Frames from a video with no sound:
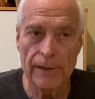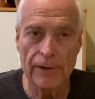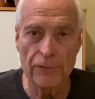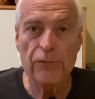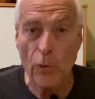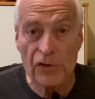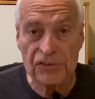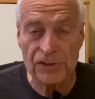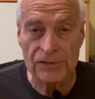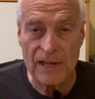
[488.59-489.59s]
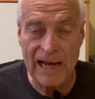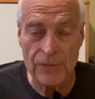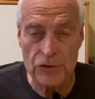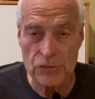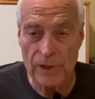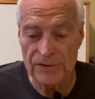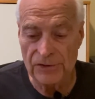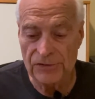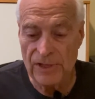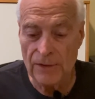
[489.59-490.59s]
forces on the joint
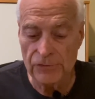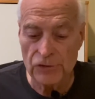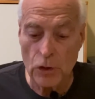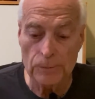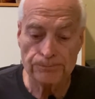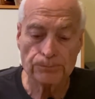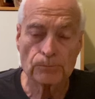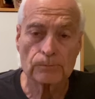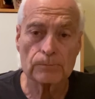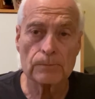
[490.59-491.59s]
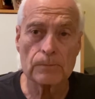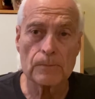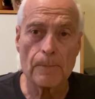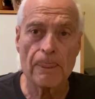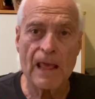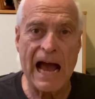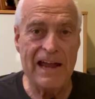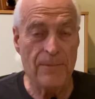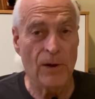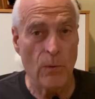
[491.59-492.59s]
itself. So I
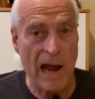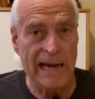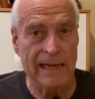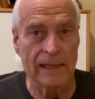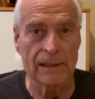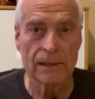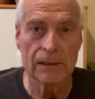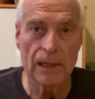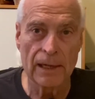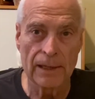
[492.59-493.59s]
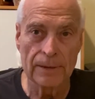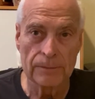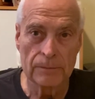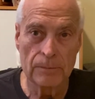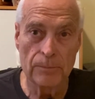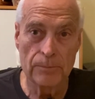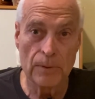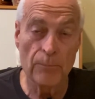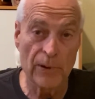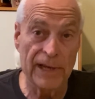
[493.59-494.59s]
have been riding
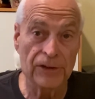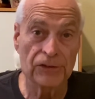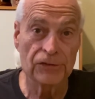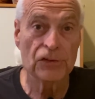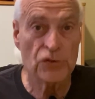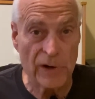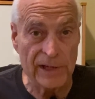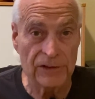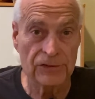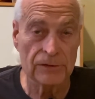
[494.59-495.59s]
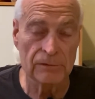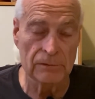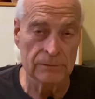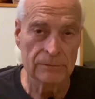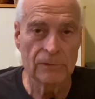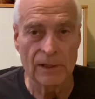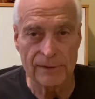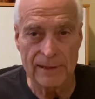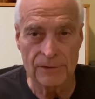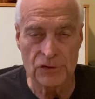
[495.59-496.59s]
bikes, trikes,
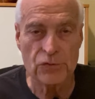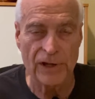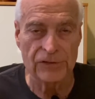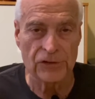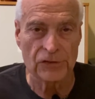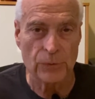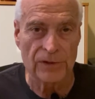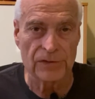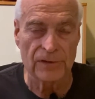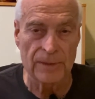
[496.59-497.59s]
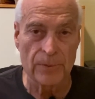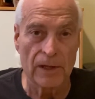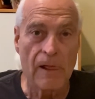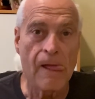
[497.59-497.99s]
trikes just recently, but